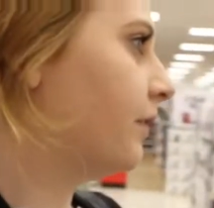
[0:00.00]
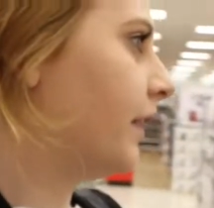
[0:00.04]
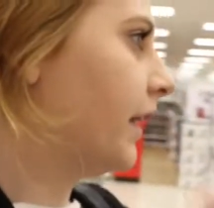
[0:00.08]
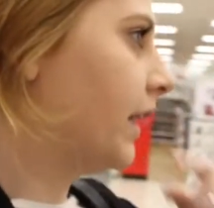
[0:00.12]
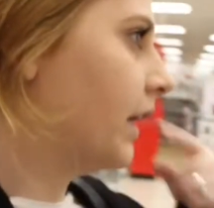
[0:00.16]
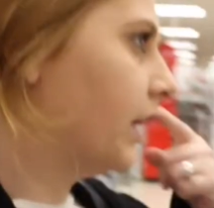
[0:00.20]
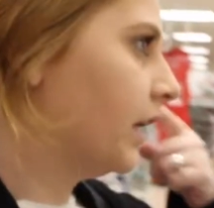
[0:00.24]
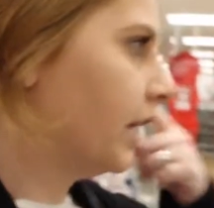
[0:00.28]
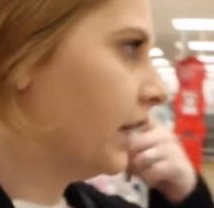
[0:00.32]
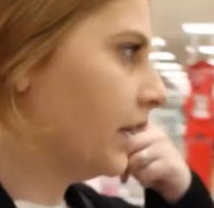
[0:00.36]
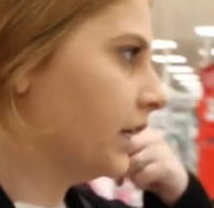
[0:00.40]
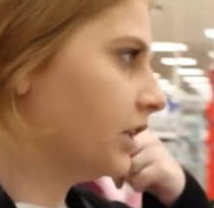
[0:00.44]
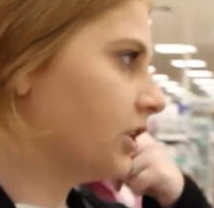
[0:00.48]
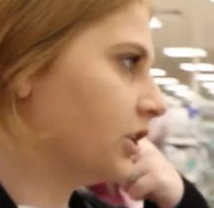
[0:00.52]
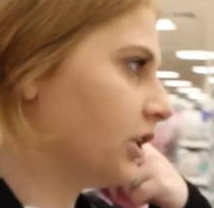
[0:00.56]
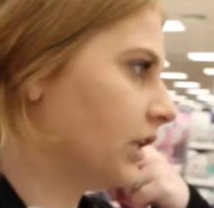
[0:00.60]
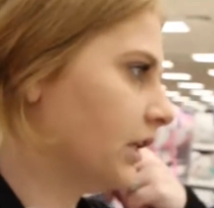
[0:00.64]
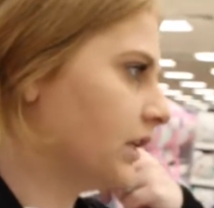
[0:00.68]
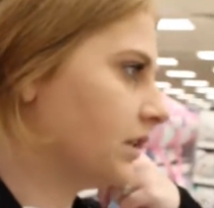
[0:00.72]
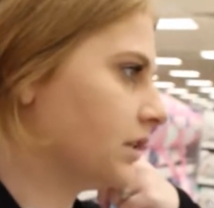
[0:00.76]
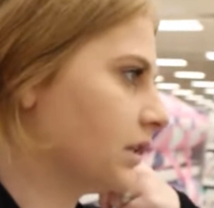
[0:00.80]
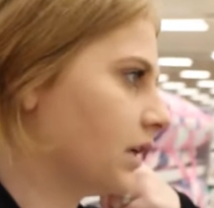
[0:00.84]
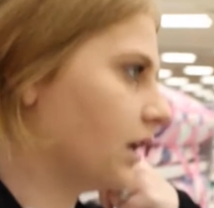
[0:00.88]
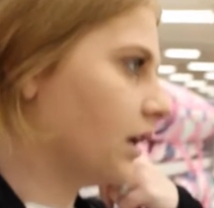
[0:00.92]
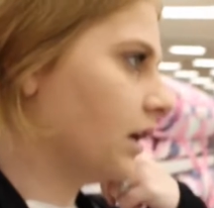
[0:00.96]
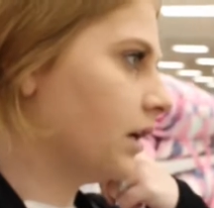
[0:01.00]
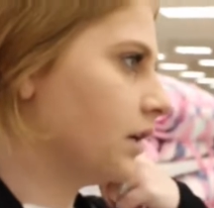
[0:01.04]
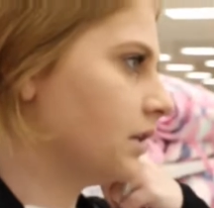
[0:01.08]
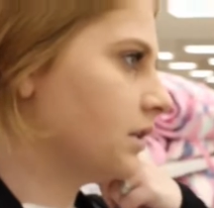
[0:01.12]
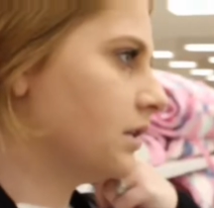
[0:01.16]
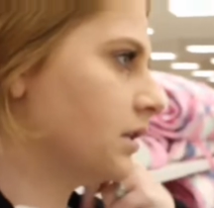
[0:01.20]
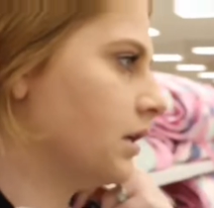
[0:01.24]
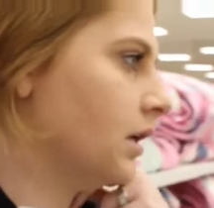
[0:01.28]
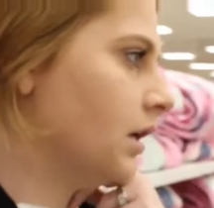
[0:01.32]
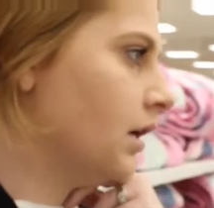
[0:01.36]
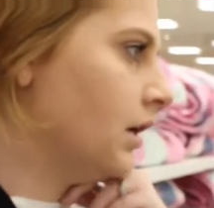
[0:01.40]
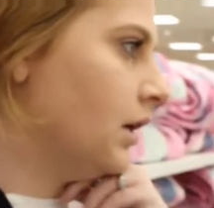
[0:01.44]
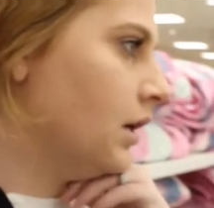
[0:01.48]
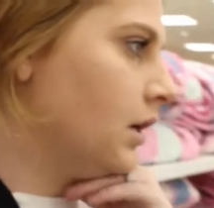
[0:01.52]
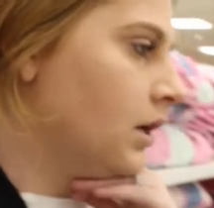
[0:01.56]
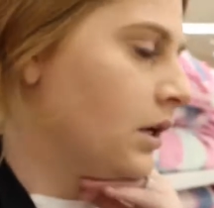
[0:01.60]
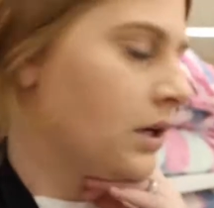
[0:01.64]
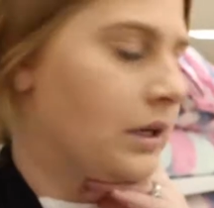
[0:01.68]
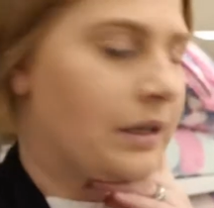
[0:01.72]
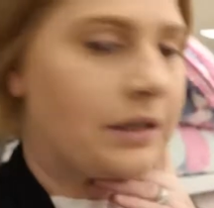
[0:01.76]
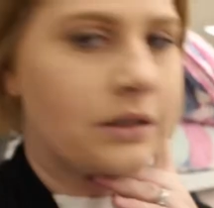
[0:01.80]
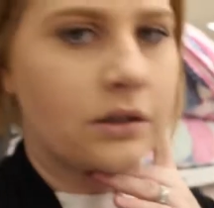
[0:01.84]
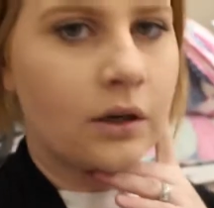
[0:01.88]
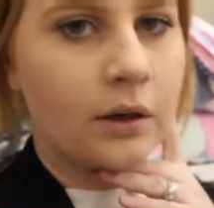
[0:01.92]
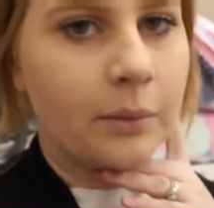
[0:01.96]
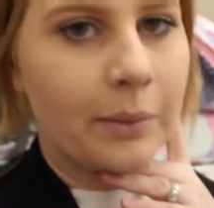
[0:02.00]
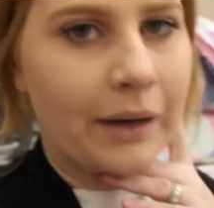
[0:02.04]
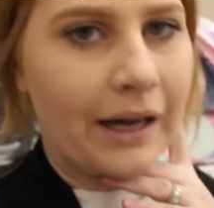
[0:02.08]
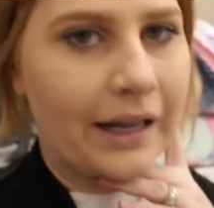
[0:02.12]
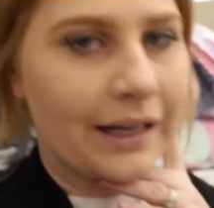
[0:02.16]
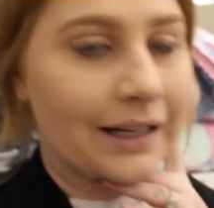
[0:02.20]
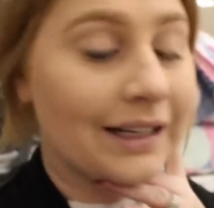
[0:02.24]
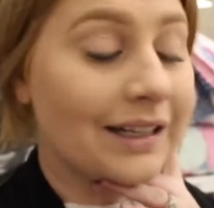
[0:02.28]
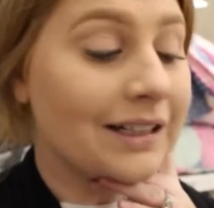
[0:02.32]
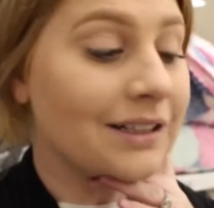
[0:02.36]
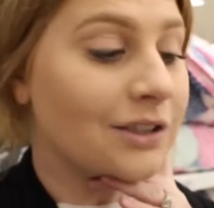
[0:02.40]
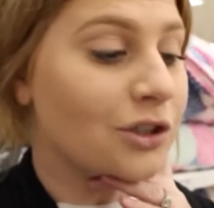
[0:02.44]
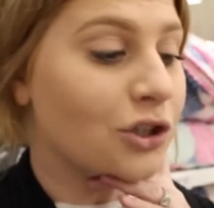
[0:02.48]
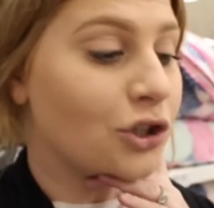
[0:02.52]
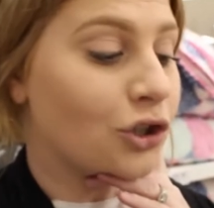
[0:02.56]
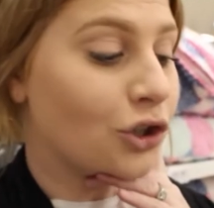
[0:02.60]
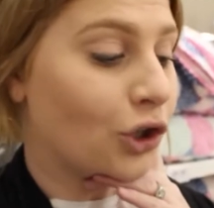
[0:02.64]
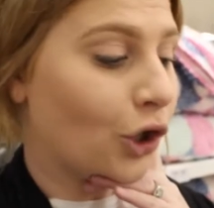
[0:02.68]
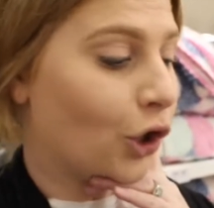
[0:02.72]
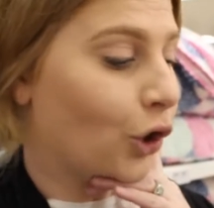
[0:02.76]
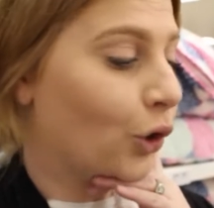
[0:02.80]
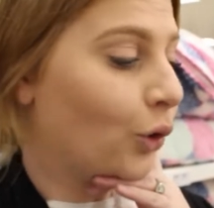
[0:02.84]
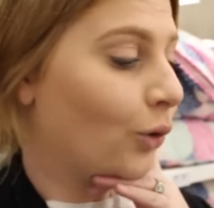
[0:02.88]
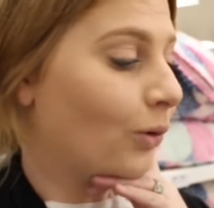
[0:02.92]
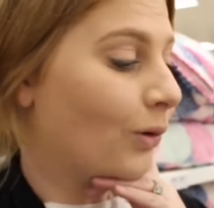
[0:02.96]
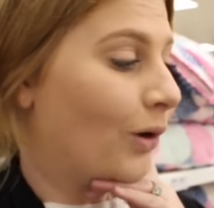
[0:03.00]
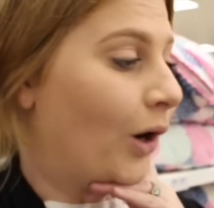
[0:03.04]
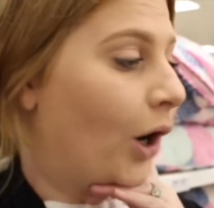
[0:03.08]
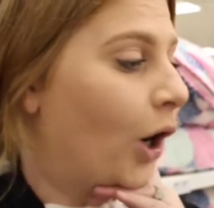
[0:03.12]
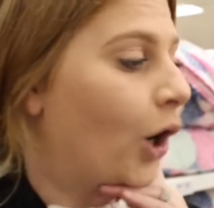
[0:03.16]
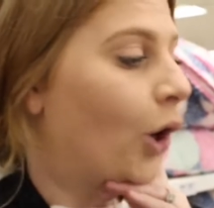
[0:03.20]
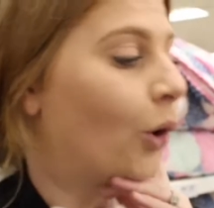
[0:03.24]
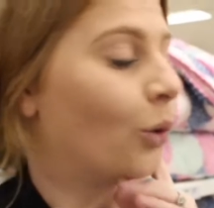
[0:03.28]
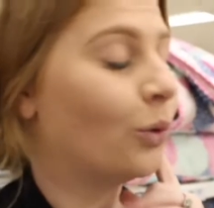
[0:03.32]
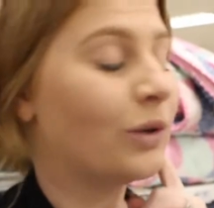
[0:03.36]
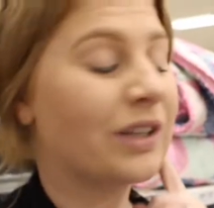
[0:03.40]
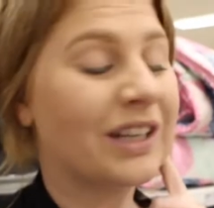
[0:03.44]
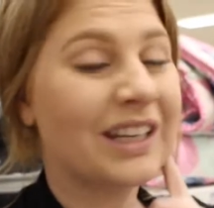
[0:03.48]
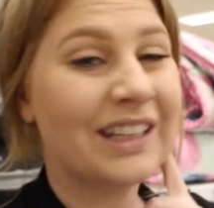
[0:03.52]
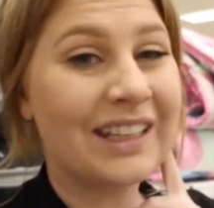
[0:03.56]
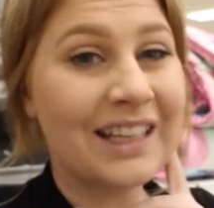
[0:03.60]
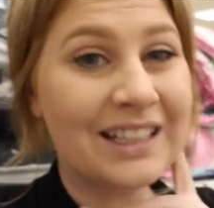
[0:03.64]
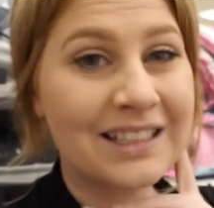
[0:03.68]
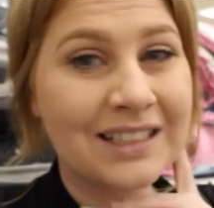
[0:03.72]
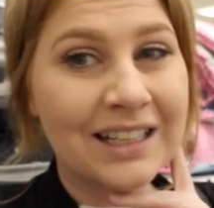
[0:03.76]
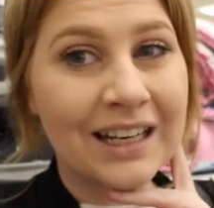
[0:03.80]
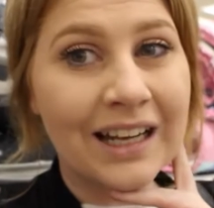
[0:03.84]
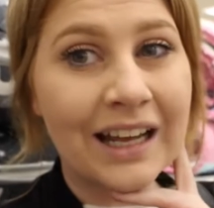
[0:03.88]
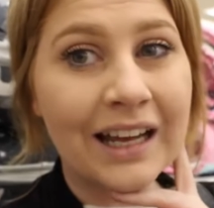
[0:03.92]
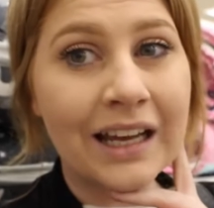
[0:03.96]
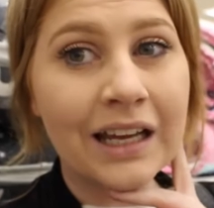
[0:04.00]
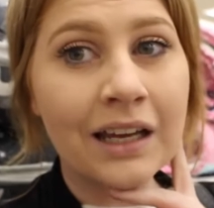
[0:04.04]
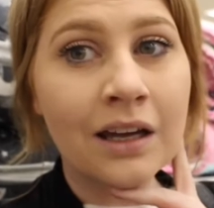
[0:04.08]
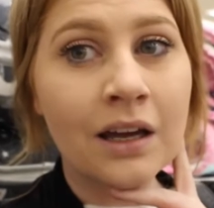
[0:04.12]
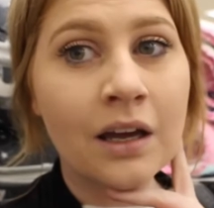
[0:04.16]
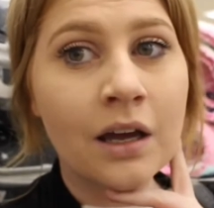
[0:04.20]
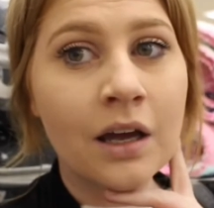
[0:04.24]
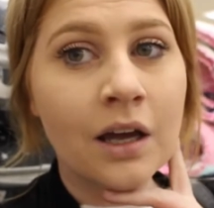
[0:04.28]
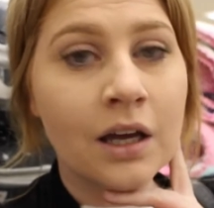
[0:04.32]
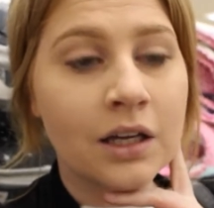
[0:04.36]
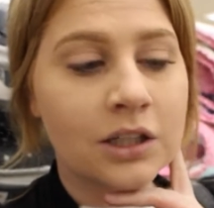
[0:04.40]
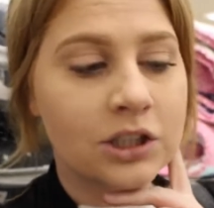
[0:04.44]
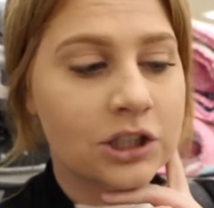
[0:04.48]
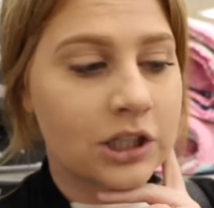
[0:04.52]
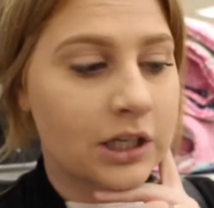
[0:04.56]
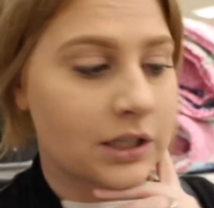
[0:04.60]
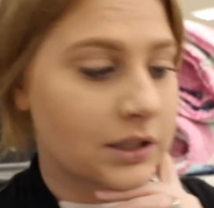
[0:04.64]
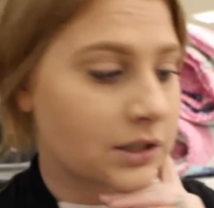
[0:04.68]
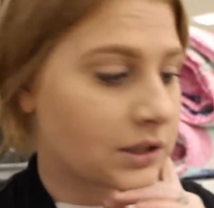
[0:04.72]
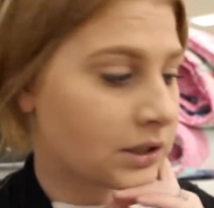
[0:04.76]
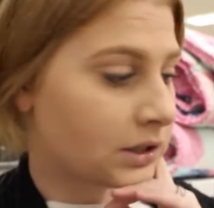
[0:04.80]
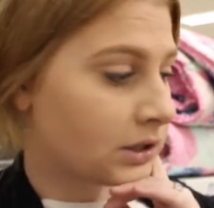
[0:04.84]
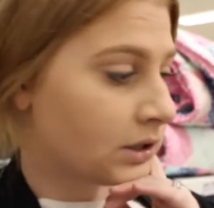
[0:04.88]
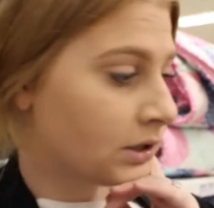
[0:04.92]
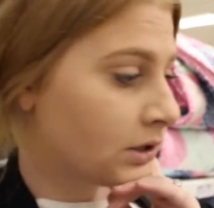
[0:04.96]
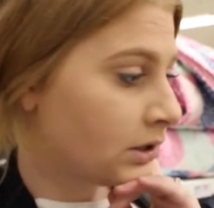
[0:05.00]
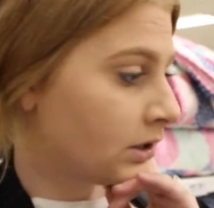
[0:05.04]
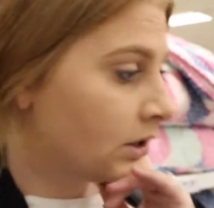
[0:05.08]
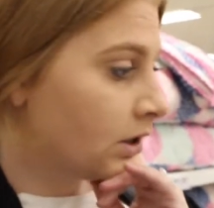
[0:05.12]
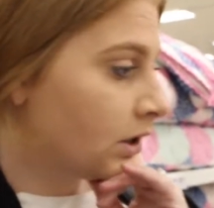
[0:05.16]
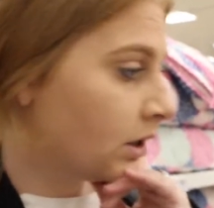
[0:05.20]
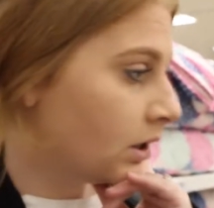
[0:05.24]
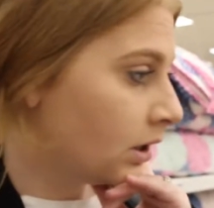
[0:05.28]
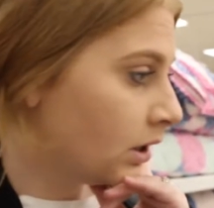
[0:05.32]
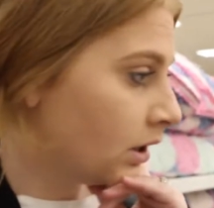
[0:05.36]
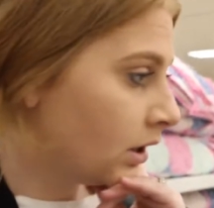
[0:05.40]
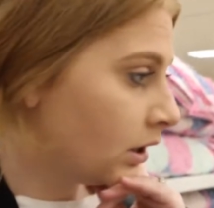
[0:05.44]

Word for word: flannelette sheets, guys. So bad. It is so cold. Yesterday, Jason